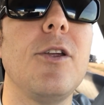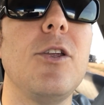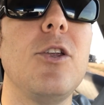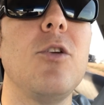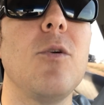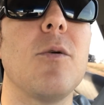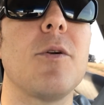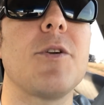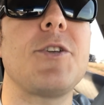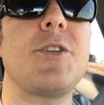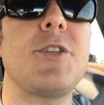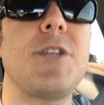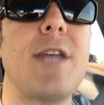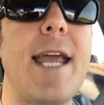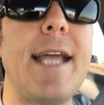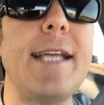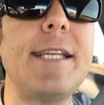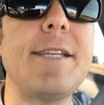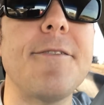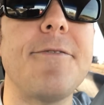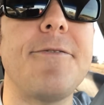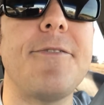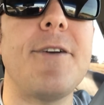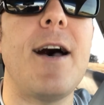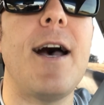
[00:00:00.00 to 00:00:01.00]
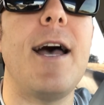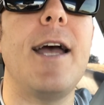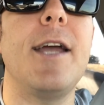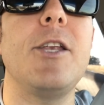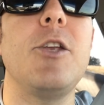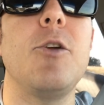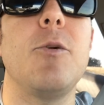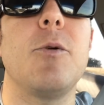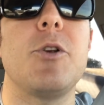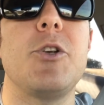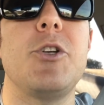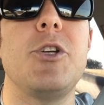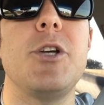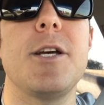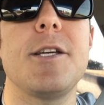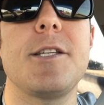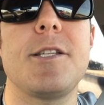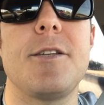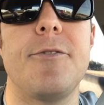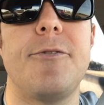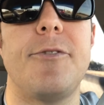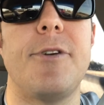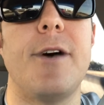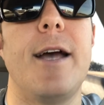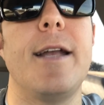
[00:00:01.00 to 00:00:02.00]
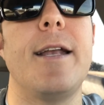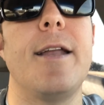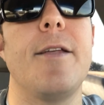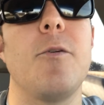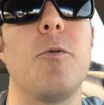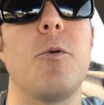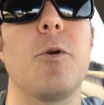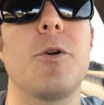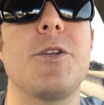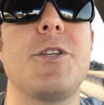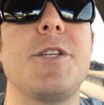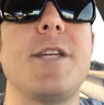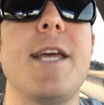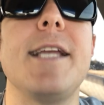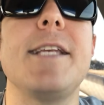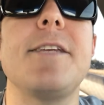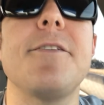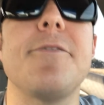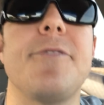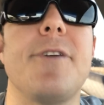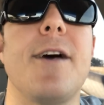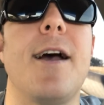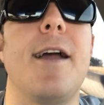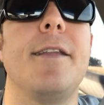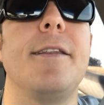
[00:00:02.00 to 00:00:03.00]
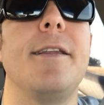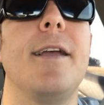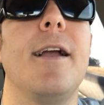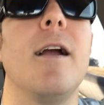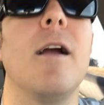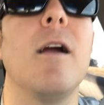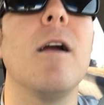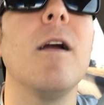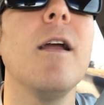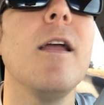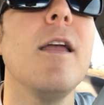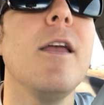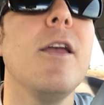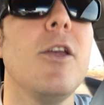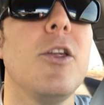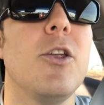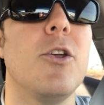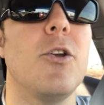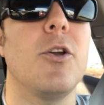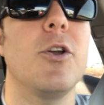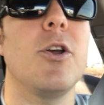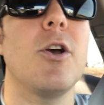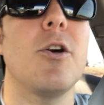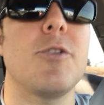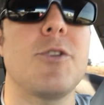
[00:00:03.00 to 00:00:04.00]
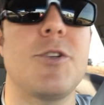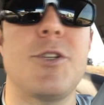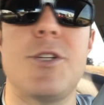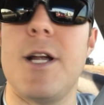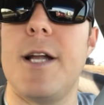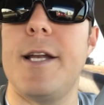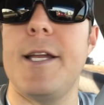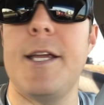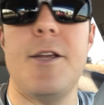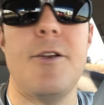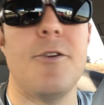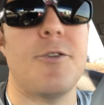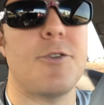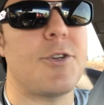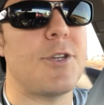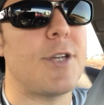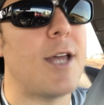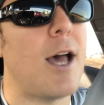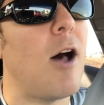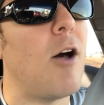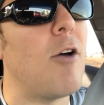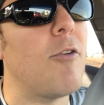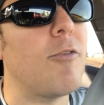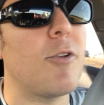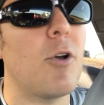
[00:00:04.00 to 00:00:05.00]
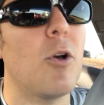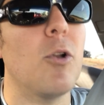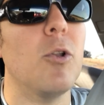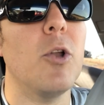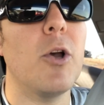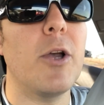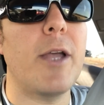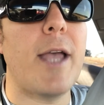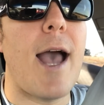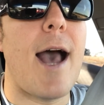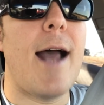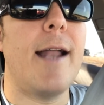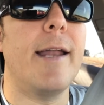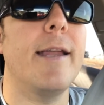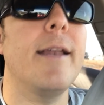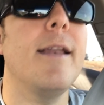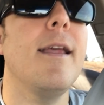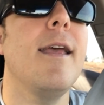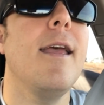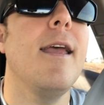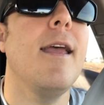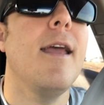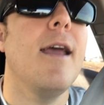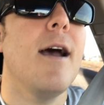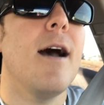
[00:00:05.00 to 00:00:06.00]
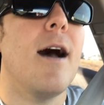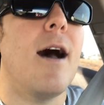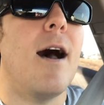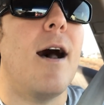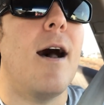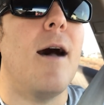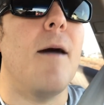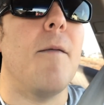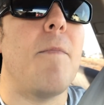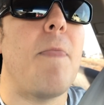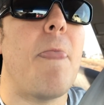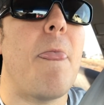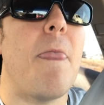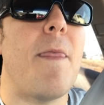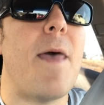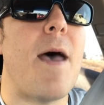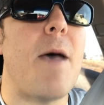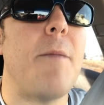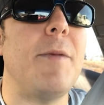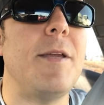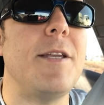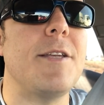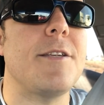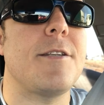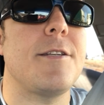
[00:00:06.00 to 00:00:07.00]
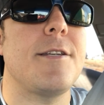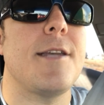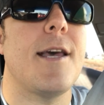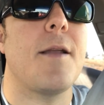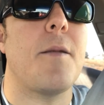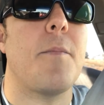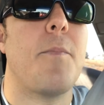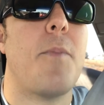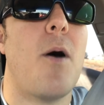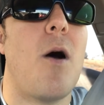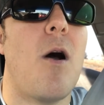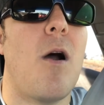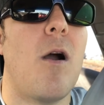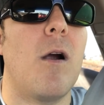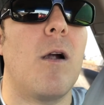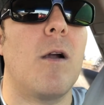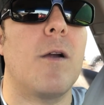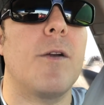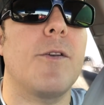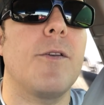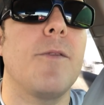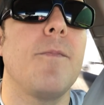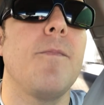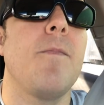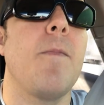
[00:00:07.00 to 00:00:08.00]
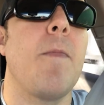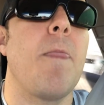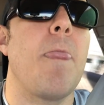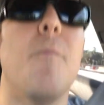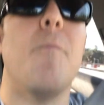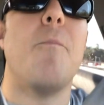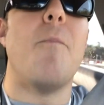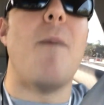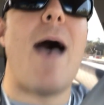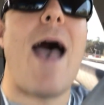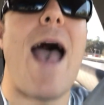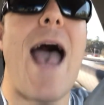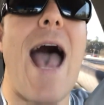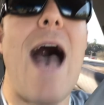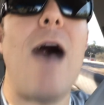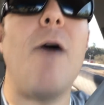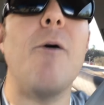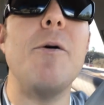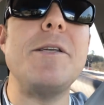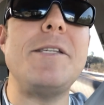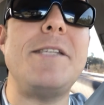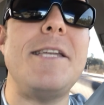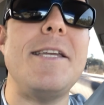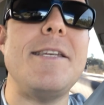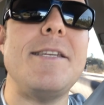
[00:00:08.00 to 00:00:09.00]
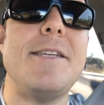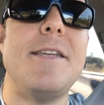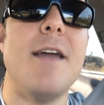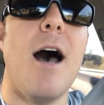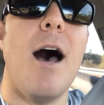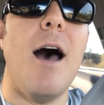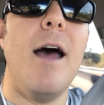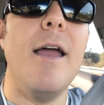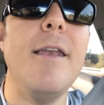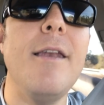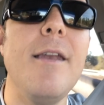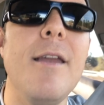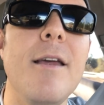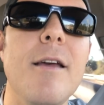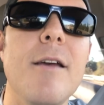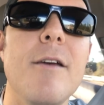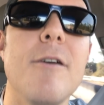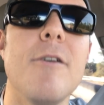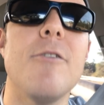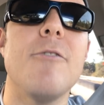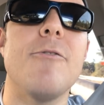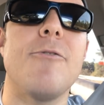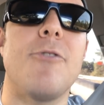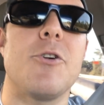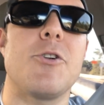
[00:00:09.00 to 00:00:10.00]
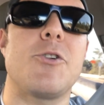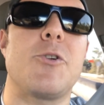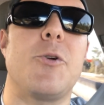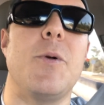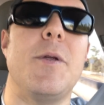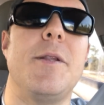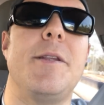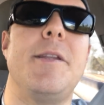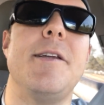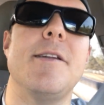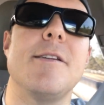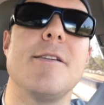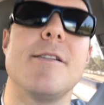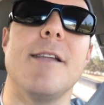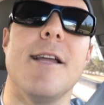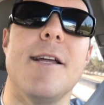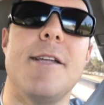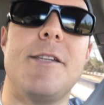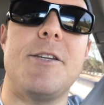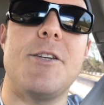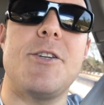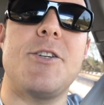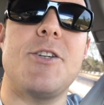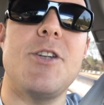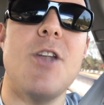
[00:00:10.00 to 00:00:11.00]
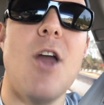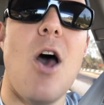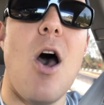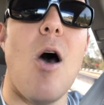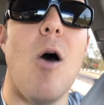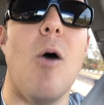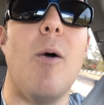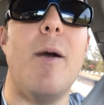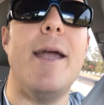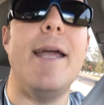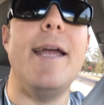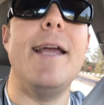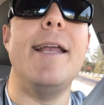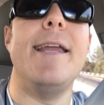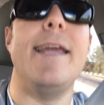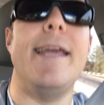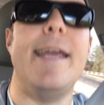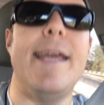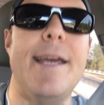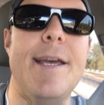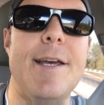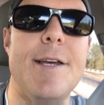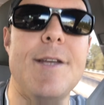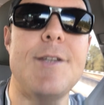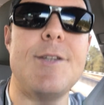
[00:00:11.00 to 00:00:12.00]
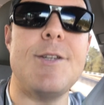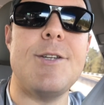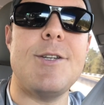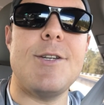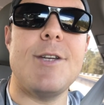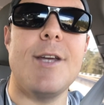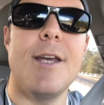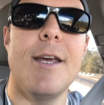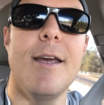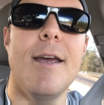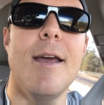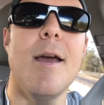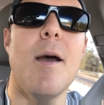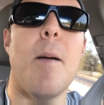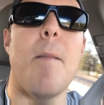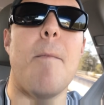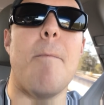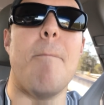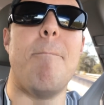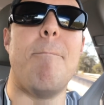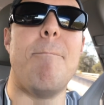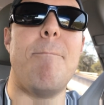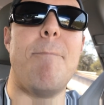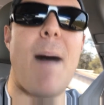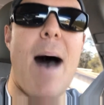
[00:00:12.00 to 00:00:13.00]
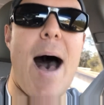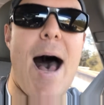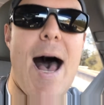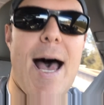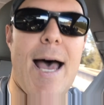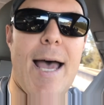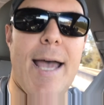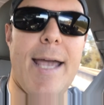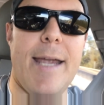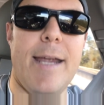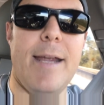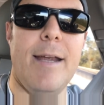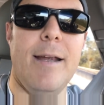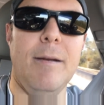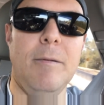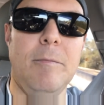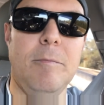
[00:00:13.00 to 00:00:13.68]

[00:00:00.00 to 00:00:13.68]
you are sanctified, you are justified." Now, the word sanctified there, you can go study it yourself, go look at it. That means set apart. How is it done? 1 Corinthians lets us know. It is by